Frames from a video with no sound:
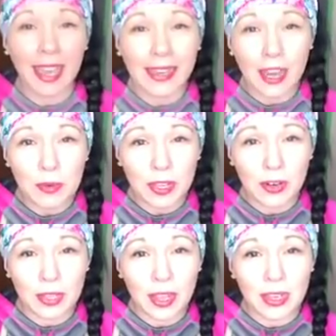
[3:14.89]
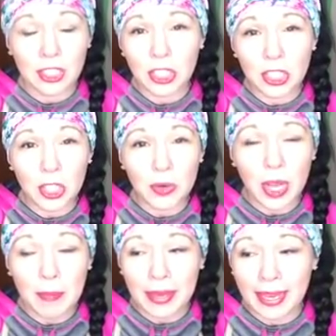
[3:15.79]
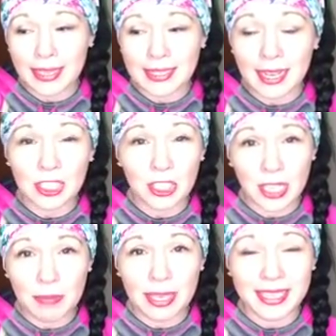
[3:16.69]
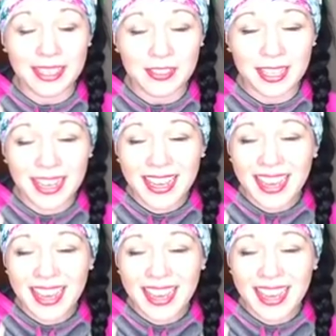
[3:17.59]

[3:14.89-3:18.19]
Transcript: I hang out with here online. She showed up and uh, she gave me a gift.